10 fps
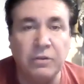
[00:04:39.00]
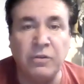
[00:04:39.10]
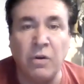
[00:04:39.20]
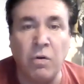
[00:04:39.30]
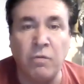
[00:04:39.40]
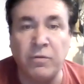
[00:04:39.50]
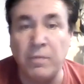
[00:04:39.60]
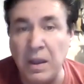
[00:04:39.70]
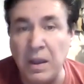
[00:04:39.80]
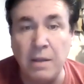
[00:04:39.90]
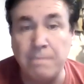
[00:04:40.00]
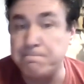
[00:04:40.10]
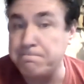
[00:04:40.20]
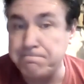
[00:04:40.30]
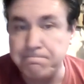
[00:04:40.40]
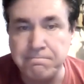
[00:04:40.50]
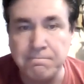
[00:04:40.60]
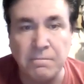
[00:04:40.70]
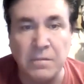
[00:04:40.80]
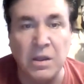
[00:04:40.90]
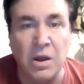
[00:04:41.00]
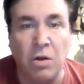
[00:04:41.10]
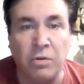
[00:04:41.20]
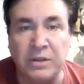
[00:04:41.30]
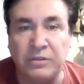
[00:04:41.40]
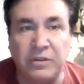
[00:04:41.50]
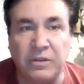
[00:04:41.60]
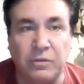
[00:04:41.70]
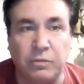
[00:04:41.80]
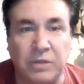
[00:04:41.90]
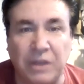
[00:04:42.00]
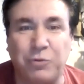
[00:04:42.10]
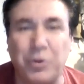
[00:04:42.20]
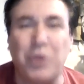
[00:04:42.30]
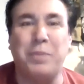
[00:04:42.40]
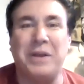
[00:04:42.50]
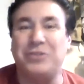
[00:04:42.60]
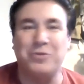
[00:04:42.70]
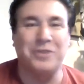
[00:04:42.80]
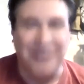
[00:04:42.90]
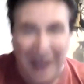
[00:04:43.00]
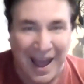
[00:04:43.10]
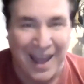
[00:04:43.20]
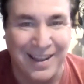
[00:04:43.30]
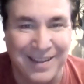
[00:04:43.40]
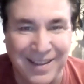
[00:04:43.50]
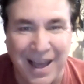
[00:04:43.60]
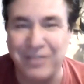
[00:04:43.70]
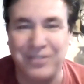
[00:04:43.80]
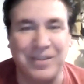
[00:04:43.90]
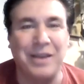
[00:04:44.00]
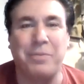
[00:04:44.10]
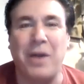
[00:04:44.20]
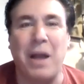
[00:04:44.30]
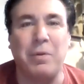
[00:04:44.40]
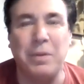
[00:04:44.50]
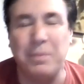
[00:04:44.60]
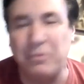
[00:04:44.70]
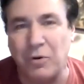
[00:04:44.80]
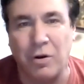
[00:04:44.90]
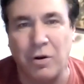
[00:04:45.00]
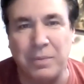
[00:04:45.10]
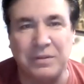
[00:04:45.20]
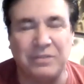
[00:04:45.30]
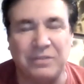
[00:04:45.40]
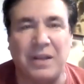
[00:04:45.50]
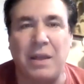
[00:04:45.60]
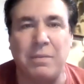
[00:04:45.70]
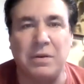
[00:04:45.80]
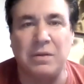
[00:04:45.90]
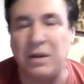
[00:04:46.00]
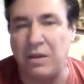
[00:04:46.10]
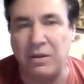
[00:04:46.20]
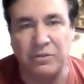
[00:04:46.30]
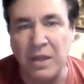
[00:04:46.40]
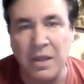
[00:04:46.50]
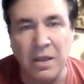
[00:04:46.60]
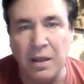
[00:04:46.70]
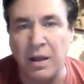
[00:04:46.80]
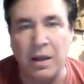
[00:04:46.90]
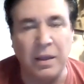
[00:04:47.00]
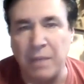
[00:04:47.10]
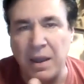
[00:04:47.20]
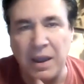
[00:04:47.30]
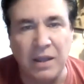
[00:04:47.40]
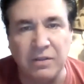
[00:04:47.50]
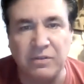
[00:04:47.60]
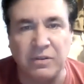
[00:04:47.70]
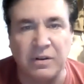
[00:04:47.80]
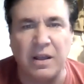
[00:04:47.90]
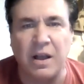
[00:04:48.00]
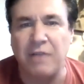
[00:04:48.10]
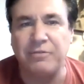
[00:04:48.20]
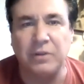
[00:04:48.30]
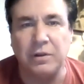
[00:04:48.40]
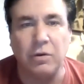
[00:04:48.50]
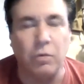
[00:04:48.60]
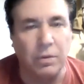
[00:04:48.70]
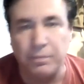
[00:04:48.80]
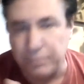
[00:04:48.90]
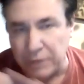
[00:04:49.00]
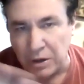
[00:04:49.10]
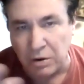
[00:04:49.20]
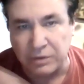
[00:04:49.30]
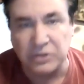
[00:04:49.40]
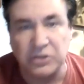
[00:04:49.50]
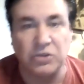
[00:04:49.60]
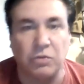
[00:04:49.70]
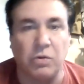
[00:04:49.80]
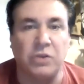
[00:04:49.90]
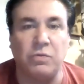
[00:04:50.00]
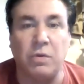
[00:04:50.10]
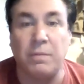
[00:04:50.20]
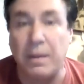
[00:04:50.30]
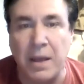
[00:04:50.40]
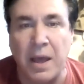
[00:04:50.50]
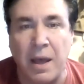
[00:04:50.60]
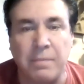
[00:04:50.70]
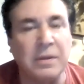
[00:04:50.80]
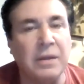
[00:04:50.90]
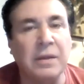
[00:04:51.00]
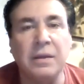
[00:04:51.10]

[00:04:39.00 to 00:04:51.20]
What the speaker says: So for me, you know, this will be do or die. I've said it probably before, but this time it is. And my hands are cuffed a little, you know, the situation with my mom.